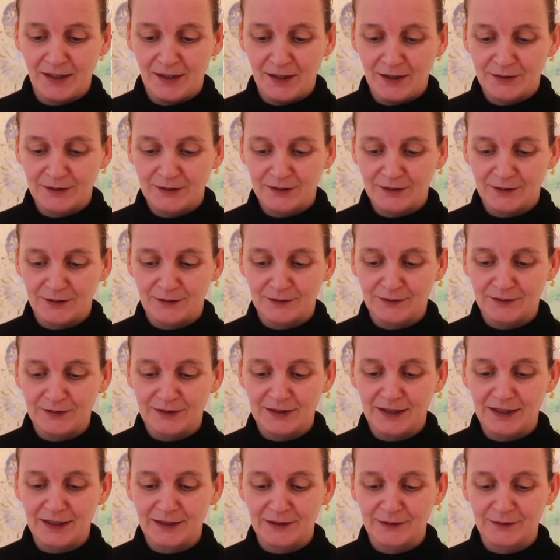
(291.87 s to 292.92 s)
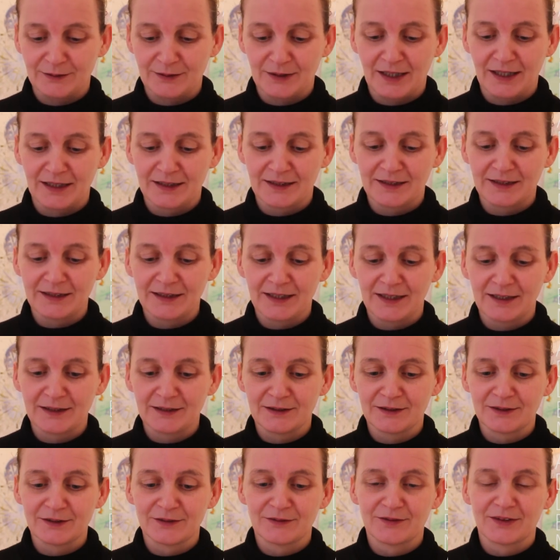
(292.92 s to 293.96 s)
So now at the
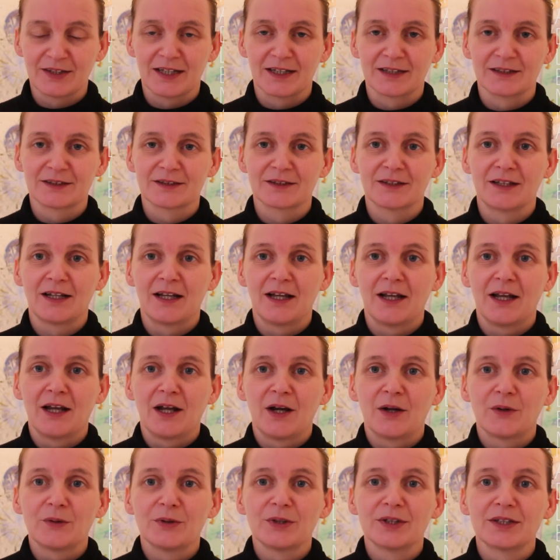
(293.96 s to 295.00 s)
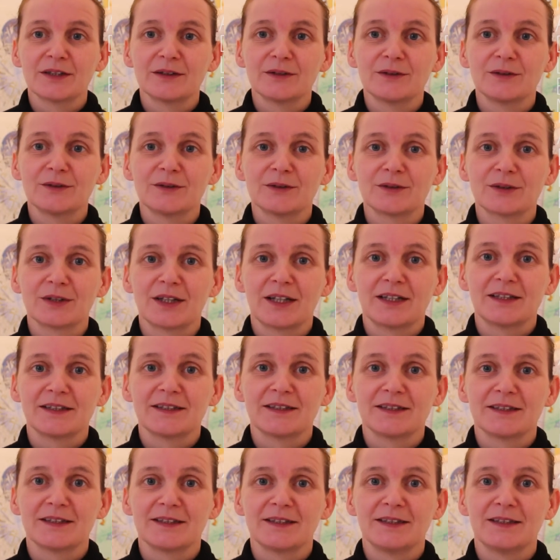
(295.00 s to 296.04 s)
end of that, we can look and
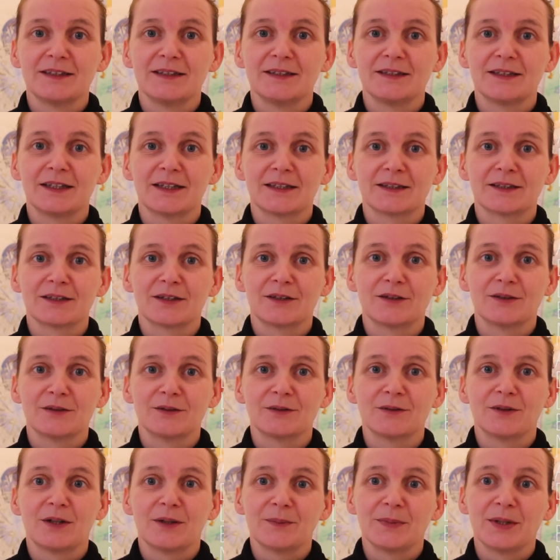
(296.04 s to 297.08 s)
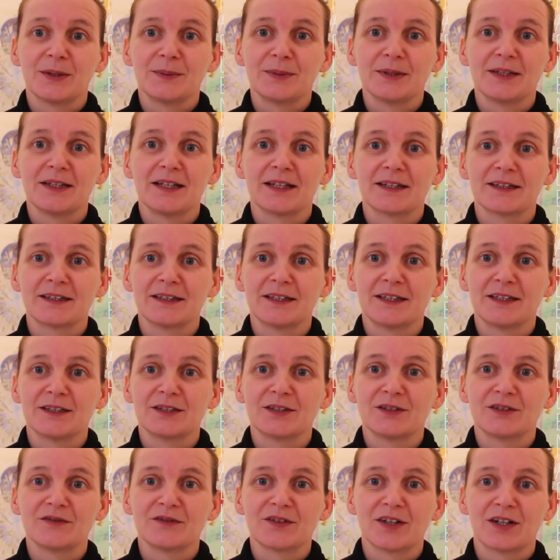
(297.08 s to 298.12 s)
see that, maybe at the
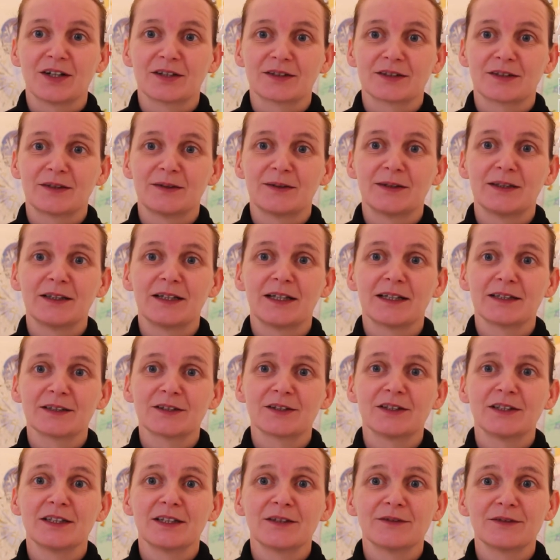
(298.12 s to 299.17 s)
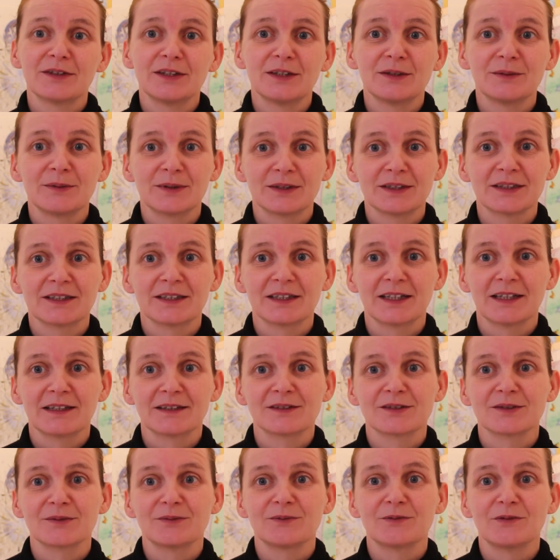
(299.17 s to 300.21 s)
end you've thought, I really want to
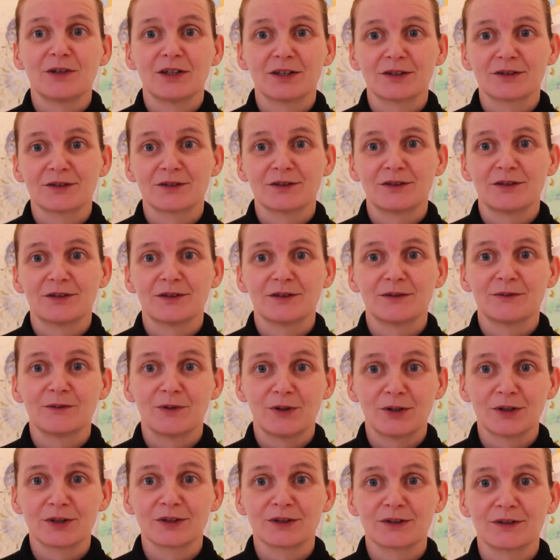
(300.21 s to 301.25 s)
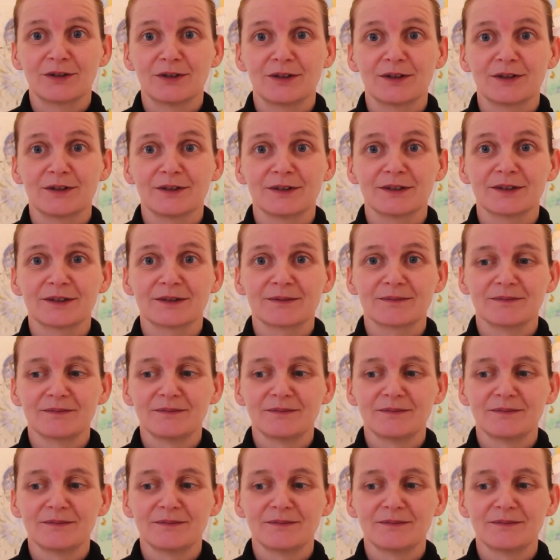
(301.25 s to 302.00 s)
get some watercolors.